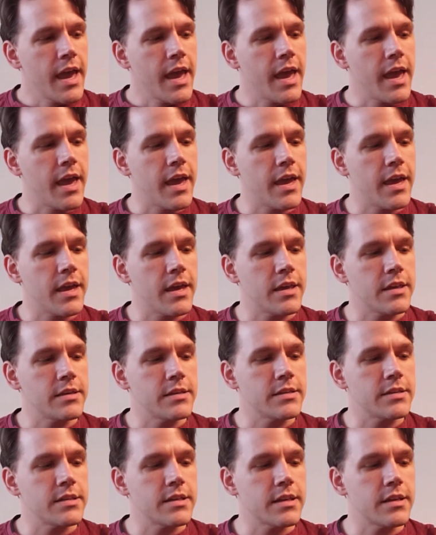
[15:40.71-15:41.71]

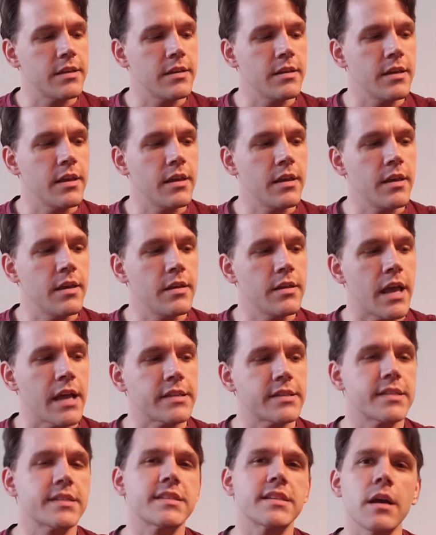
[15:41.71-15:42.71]
And at
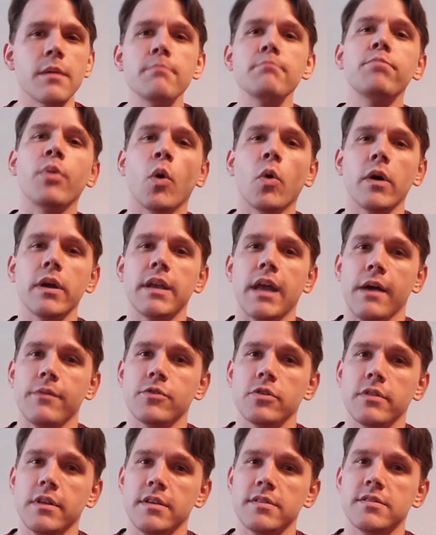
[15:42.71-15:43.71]
some point
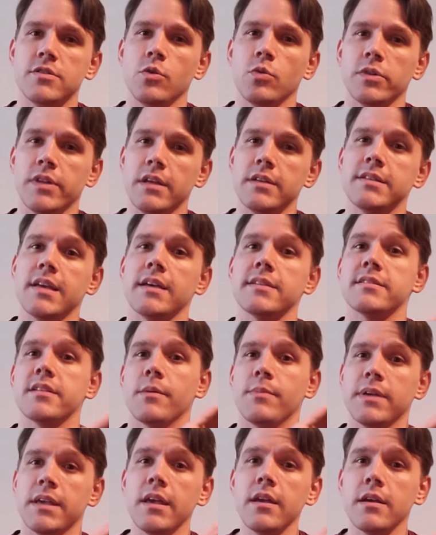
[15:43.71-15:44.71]
after this, you will then test
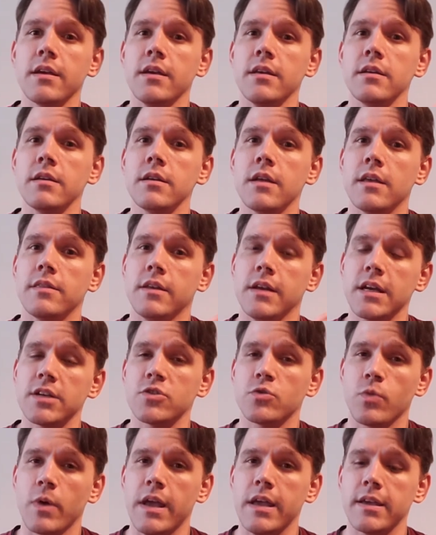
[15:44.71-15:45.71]
up again, and the next
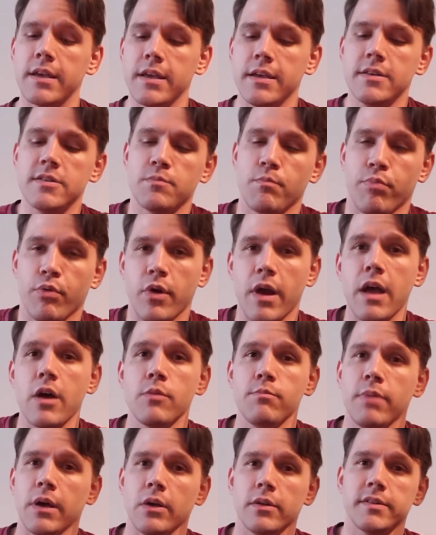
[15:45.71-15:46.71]
rank is brown
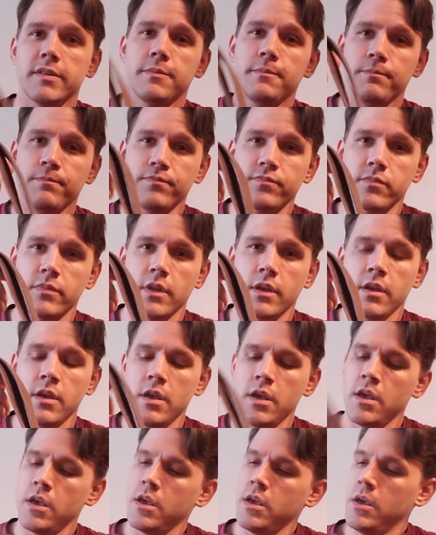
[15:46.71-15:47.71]
belt,
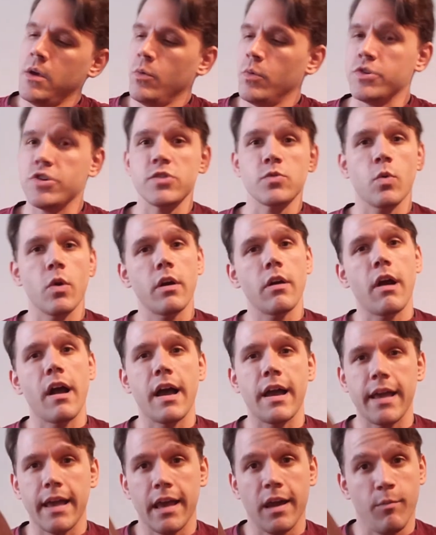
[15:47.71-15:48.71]
which is where
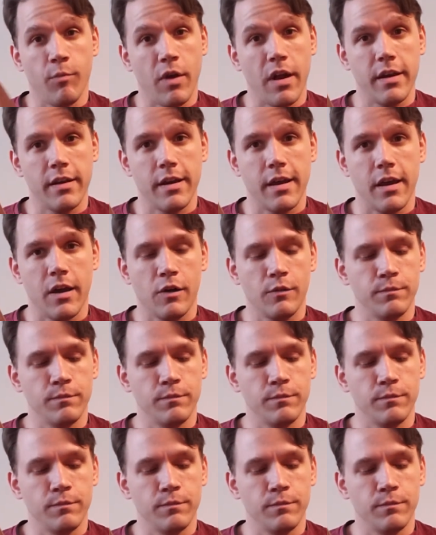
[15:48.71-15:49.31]
I am right now.